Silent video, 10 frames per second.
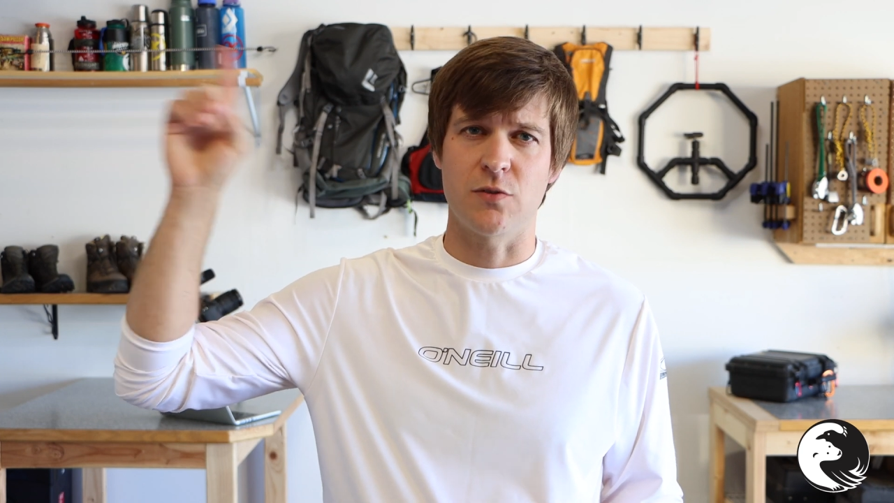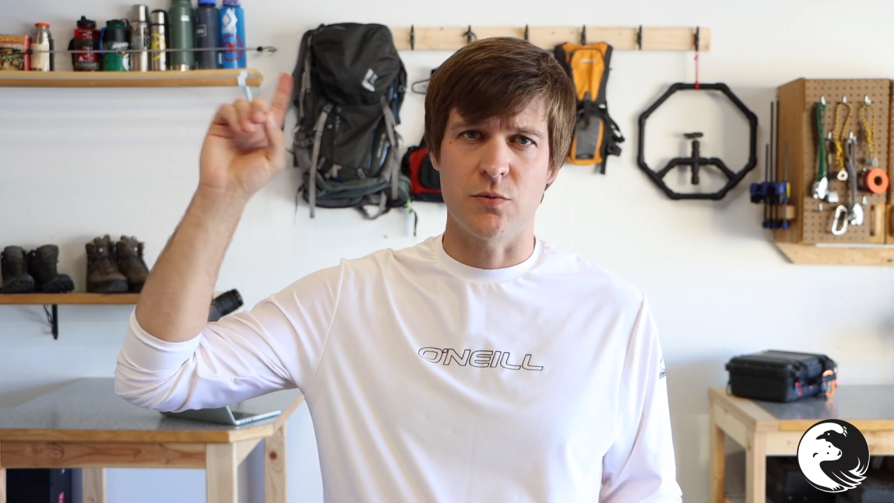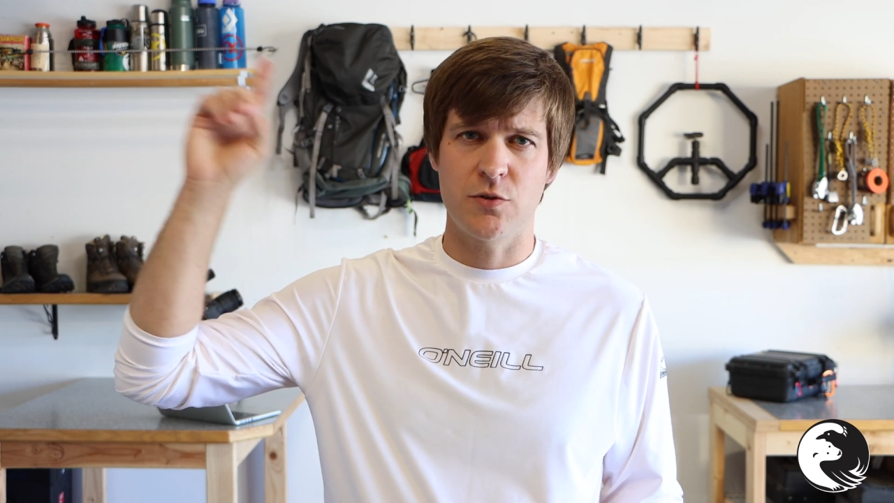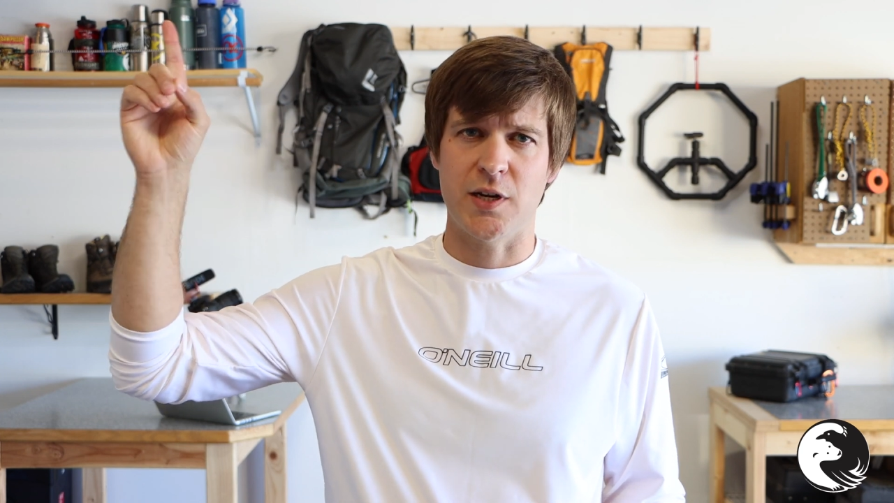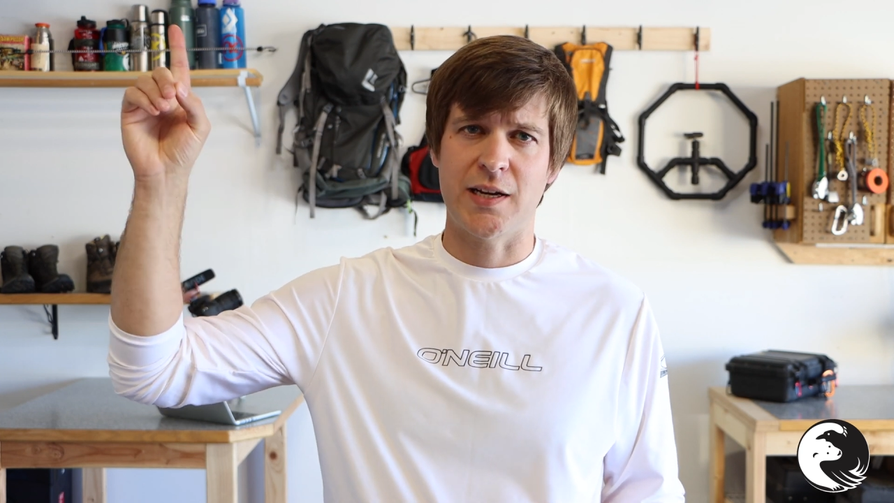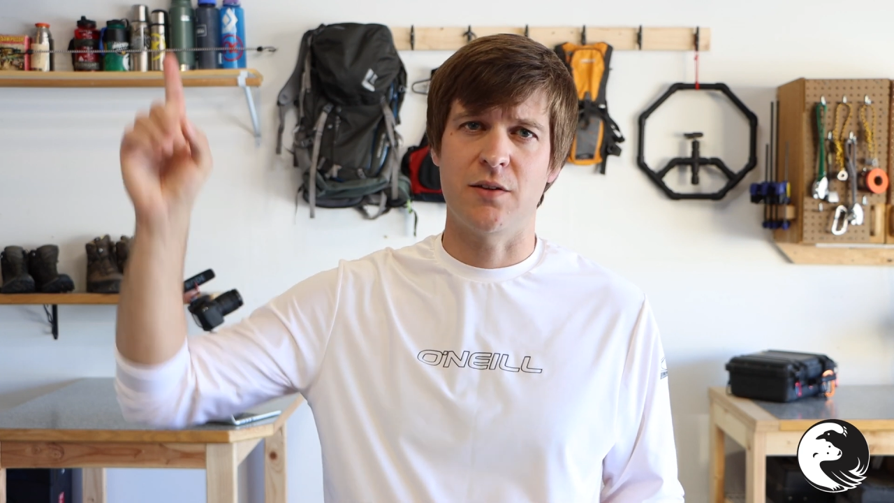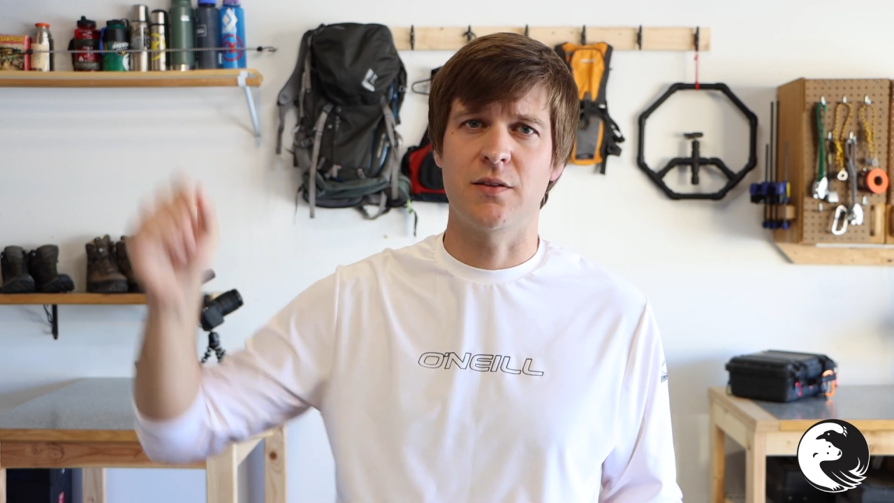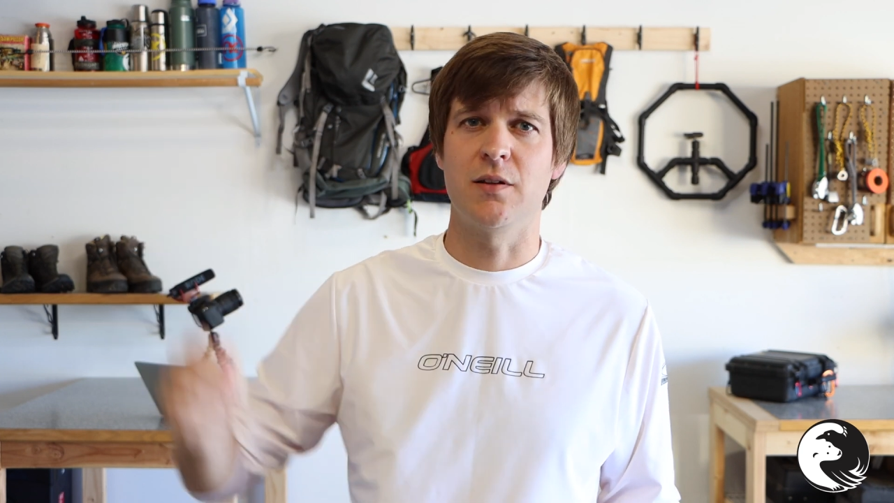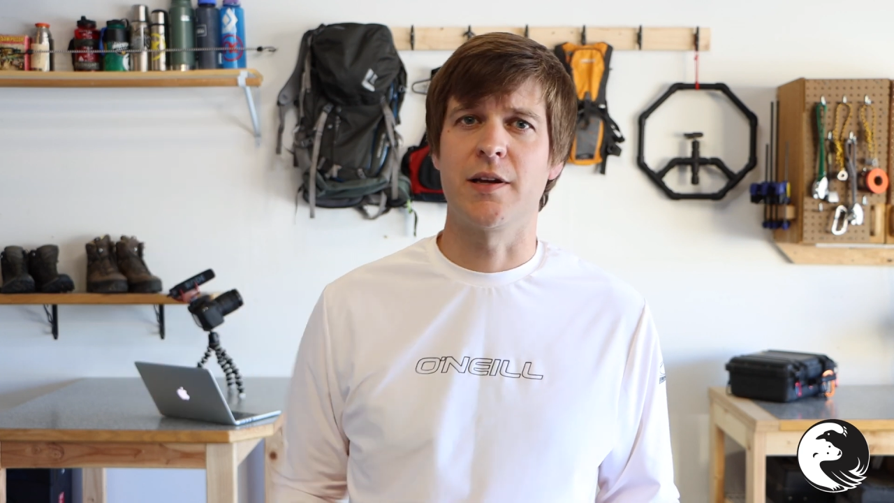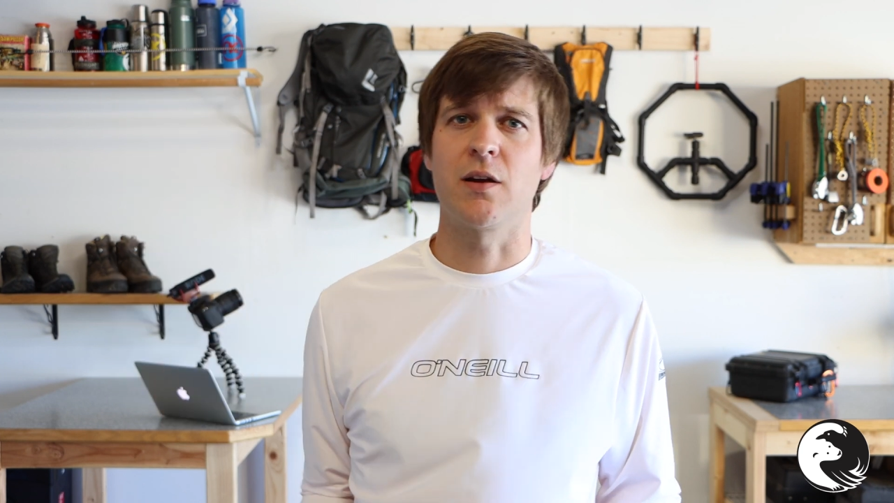so check out
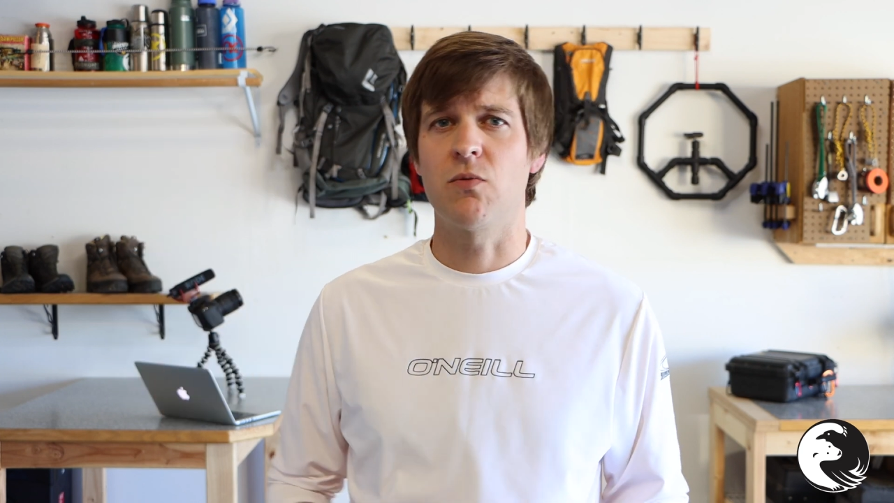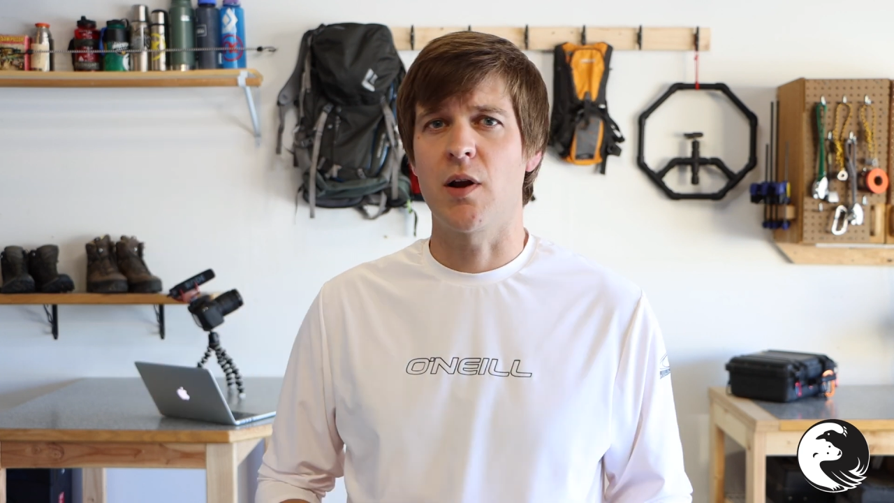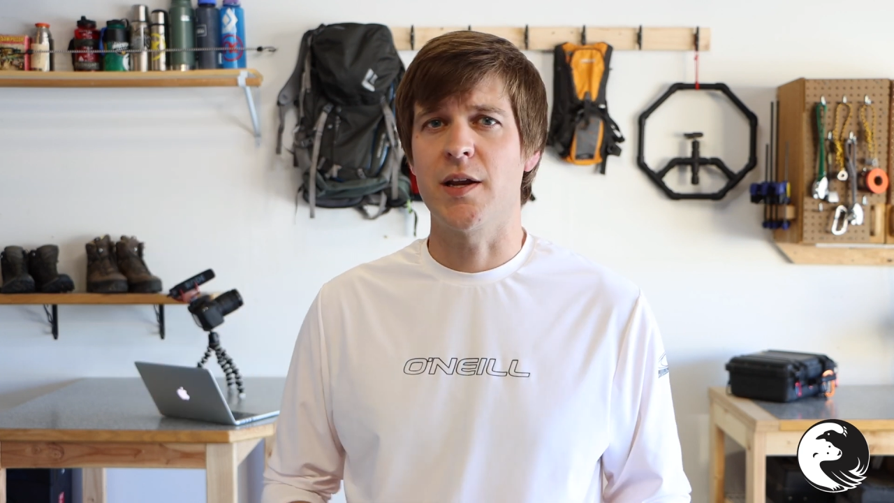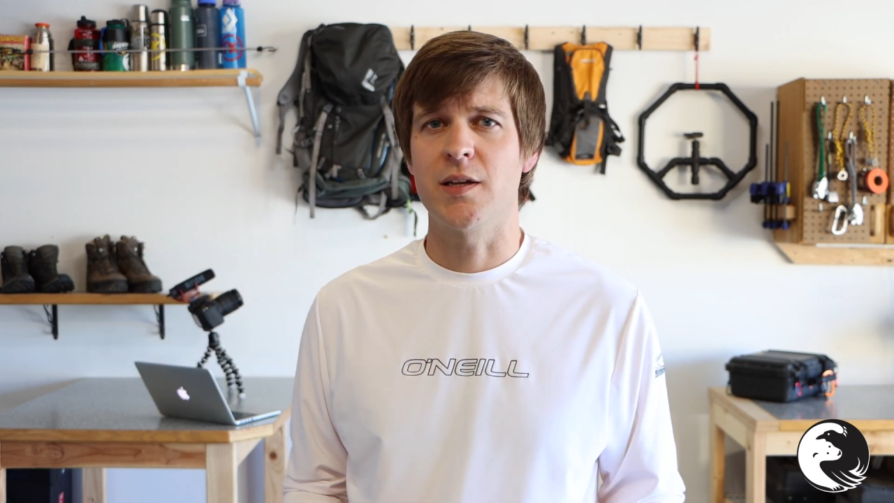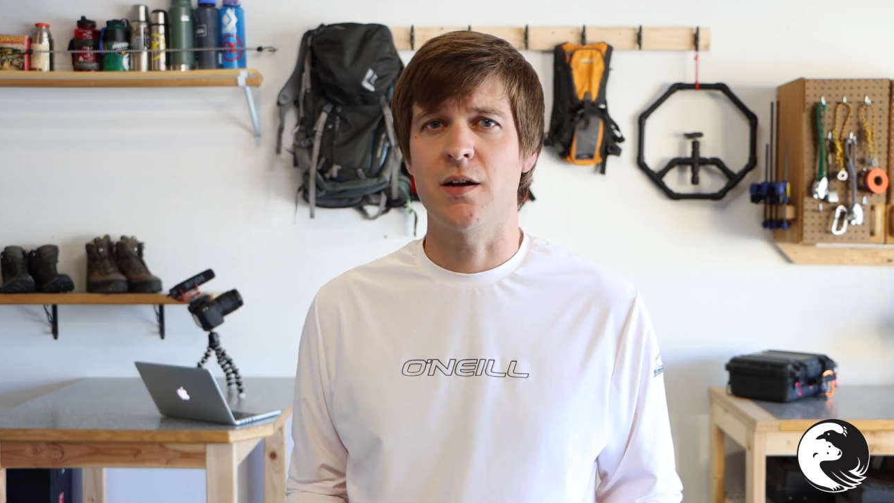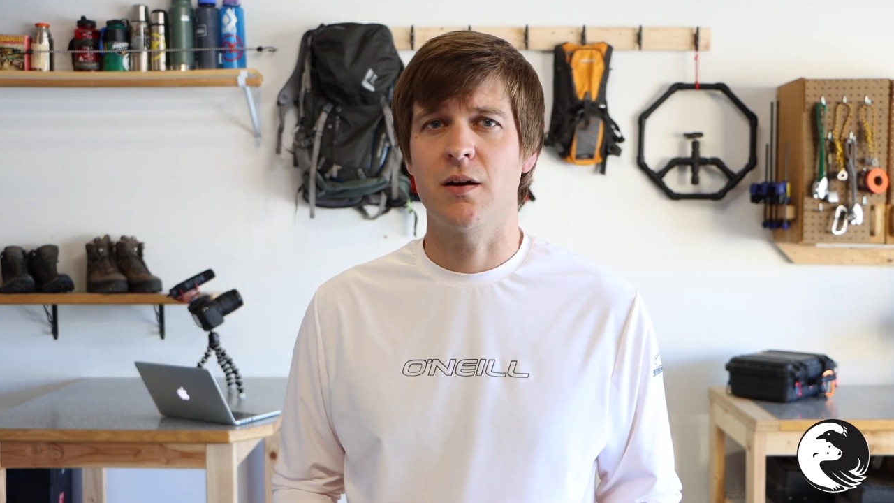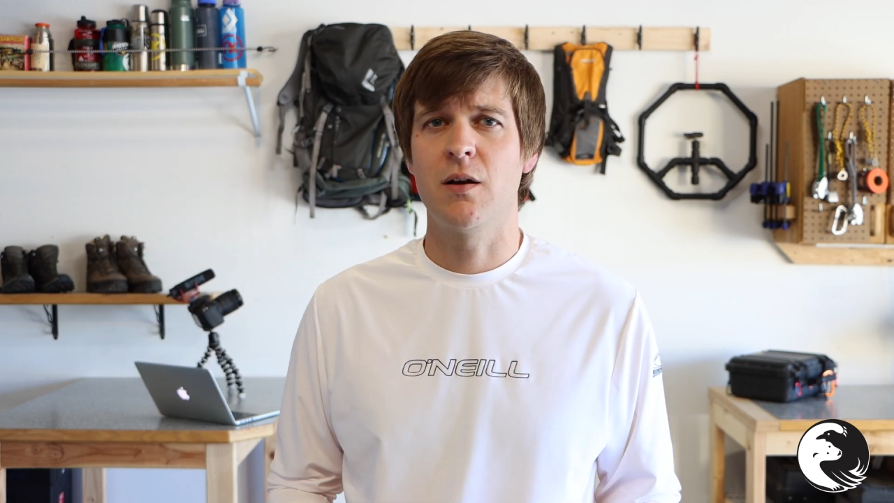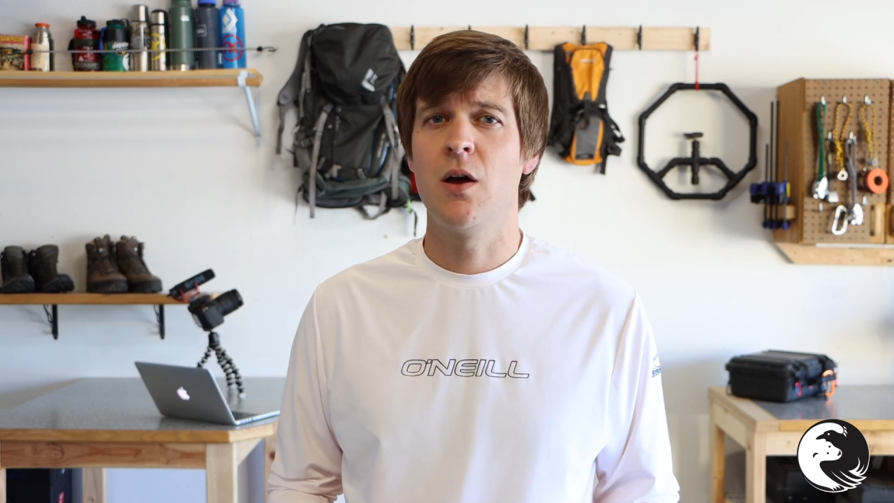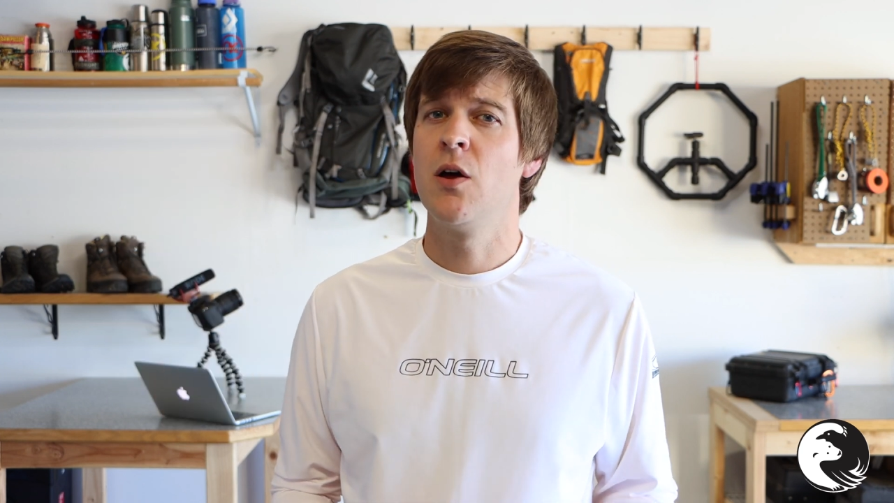the link right here.